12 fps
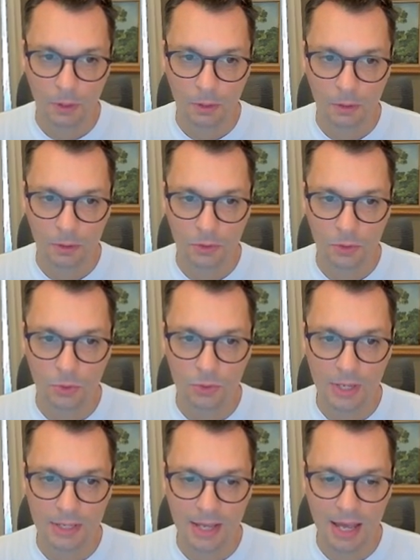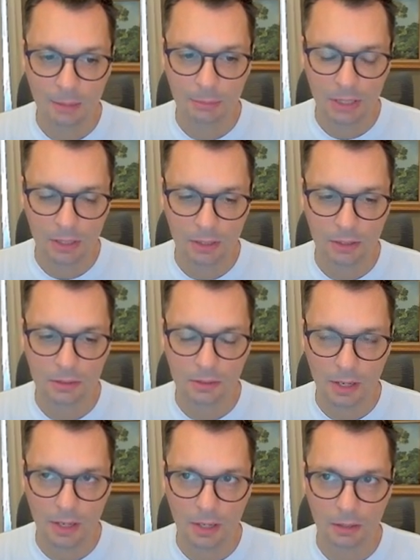Use a tab key,
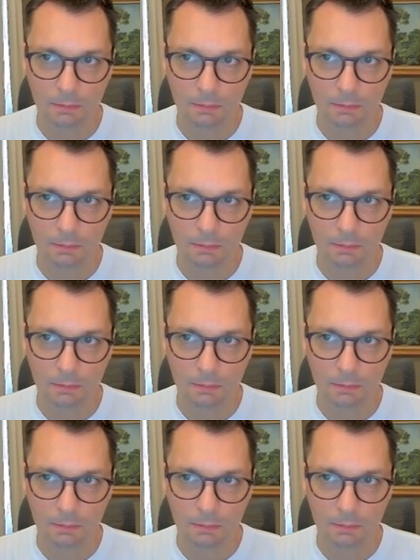say.